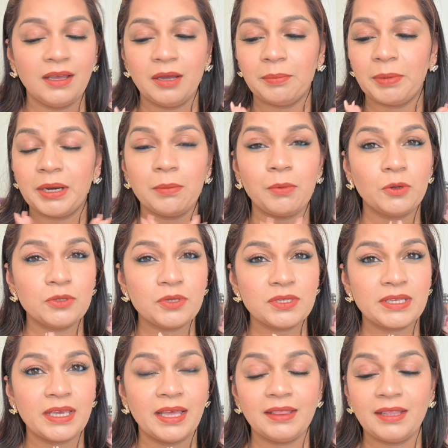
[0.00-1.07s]
but I'm also
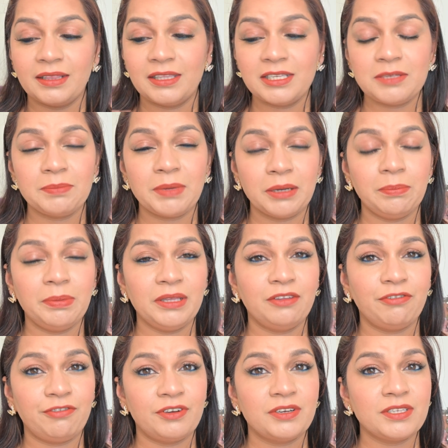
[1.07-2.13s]
scared that this might be the
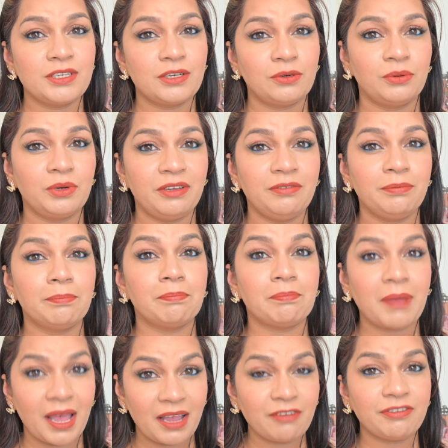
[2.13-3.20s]
first and only
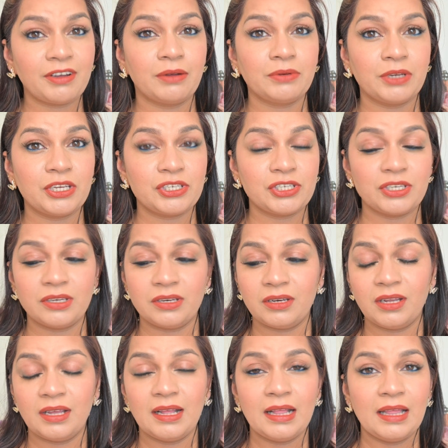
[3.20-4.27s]
MAC foundation
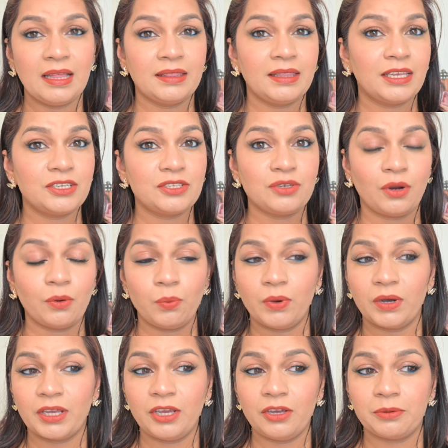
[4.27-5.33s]
that is not
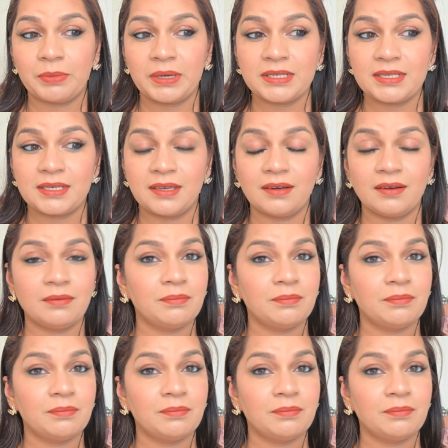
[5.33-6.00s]
working on my skin.